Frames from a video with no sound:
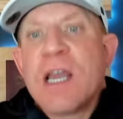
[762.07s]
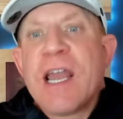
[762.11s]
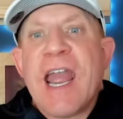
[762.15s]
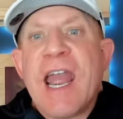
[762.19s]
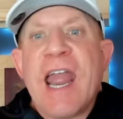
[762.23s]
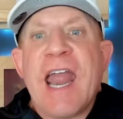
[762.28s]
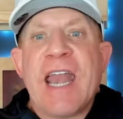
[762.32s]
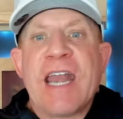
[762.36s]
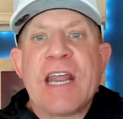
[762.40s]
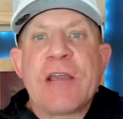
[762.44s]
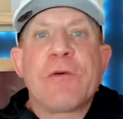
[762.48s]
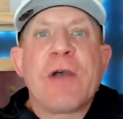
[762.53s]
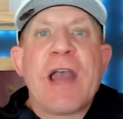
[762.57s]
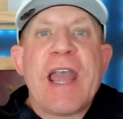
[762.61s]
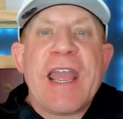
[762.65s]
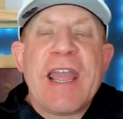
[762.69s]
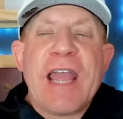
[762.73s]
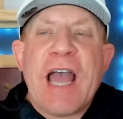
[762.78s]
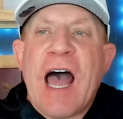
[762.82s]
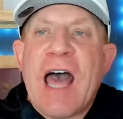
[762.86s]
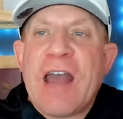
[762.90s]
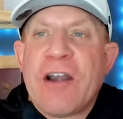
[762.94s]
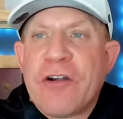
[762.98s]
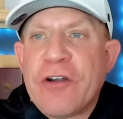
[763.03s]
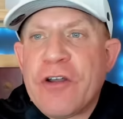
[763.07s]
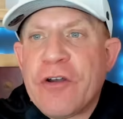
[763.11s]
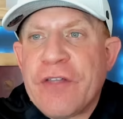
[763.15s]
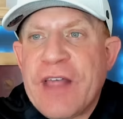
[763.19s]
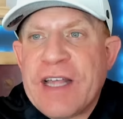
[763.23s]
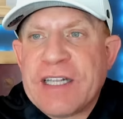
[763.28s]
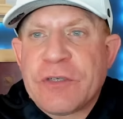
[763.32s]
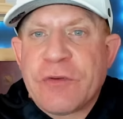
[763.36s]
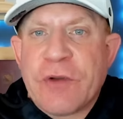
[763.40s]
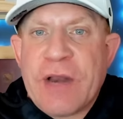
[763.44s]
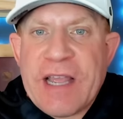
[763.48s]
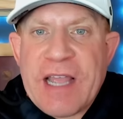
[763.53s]
Anyway, I don't know.
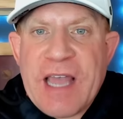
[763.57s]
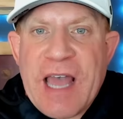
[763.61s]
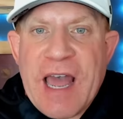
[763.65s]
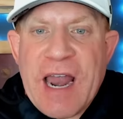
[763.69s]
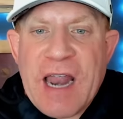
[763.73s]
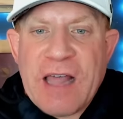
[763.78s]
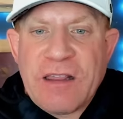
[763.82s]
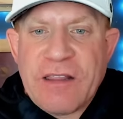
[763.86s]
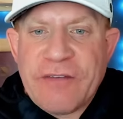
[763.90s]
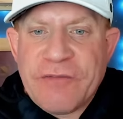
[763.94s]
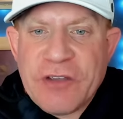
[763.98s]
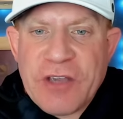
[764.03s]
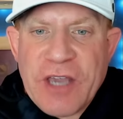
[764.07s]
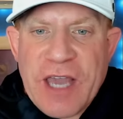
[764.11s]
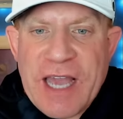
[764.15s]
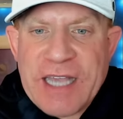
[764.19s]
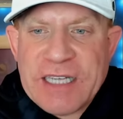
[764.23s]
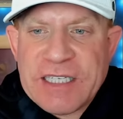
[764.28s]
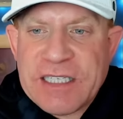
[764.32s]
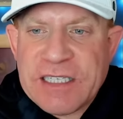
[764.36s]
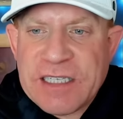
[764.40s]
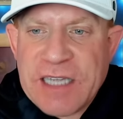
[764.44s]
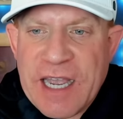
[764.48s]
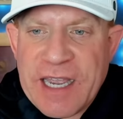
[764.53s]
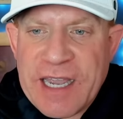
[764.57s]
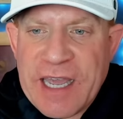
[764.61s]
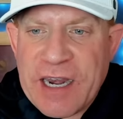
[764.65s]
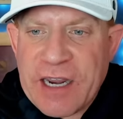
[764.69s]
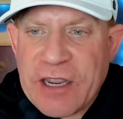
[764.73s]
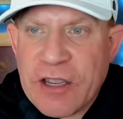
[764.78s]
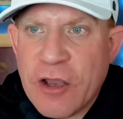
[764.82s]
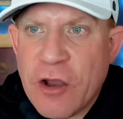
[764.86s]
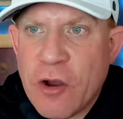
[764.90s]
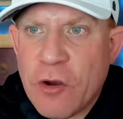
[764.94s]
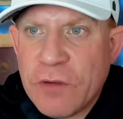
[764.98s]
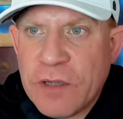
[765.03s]
That's what I got. I love you guys. I got to
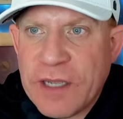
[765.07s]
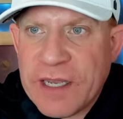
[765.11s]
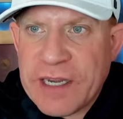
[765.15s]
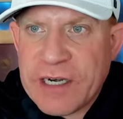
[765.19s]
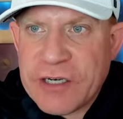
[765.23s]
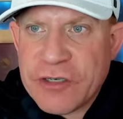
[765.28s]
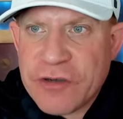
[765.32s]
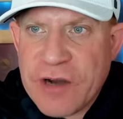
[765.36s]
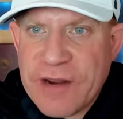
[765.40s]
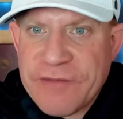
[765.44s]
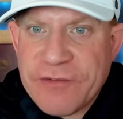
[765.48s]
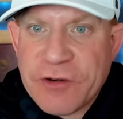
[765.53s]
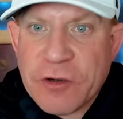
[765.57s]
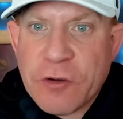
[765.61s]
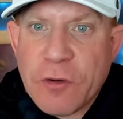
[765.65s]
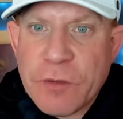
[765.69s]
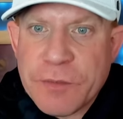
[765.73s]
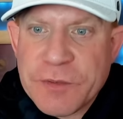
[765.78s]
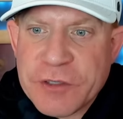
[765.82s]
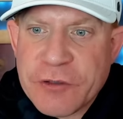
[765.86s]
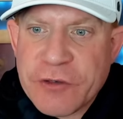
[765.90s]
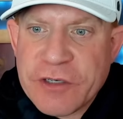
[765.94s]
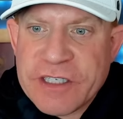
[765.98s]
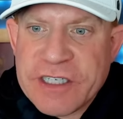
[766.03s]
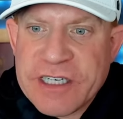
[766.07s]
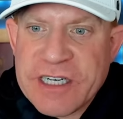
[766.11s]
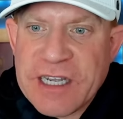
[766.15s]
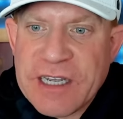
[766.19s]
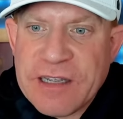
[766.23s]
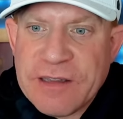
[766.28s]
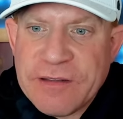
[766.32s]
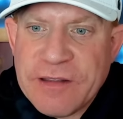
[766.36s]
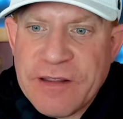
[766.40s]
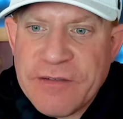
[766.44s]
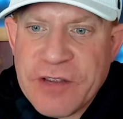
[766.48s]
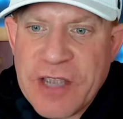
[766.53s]
go. I got to drive to Corpus Christi.
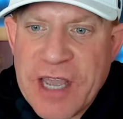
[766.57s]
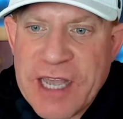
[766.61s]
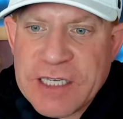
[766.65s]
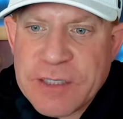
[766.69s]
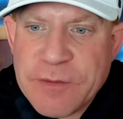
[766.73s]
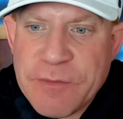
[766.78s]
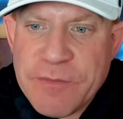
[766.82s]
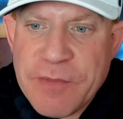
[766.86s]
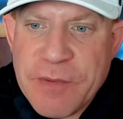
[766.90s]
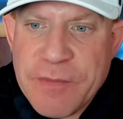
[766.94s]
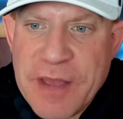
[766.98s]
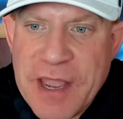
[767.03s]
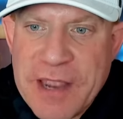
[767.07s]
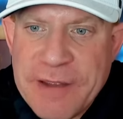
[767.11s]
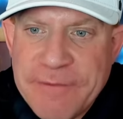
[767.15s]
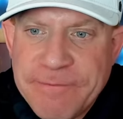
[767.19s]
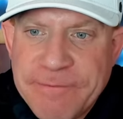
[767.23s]
Love you guys. Bye bye.